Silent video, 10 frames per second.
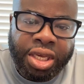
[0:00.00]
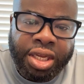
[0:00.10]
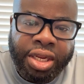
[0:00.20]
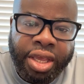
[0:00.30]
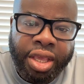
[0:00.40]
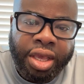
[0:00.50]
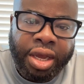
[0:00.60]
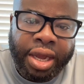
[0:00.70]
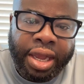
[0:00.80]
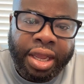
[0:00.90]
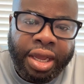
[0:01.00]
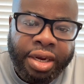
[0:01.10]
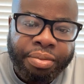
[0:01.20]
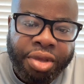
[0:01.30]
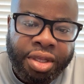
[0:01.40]
the AI
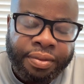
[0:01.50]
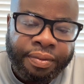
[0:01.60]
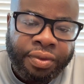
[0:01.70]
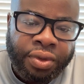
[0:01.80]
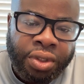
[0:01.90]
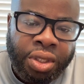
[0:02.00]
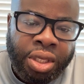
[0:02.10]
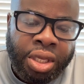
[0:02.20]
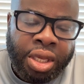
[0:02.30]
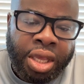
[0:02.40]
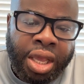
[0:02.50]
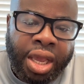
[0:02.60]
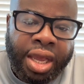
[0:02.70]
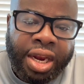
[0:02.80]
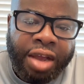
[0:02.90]
Academy,
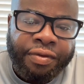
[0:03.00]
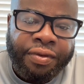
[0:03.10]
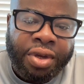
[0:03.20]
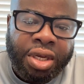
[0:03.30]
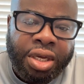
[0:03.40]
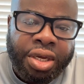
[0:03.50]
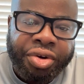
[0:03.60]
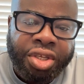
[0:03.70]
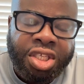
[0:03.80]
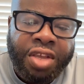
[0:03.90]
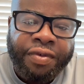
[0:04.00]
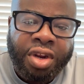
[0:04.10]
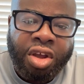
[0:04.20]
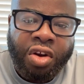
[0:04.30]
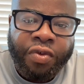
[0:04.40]
and I've received a
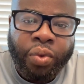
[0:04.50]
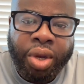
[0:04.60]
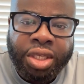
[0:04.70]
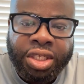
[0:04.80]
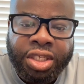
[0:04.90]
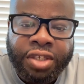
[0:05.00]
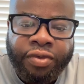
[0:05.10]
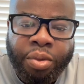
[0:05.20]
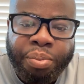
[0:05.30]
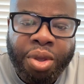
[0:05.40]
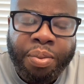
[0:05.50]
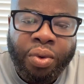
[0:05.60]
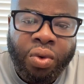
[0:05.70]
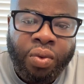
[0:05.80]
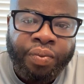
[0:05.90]
lot of questions from
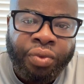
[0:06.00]
people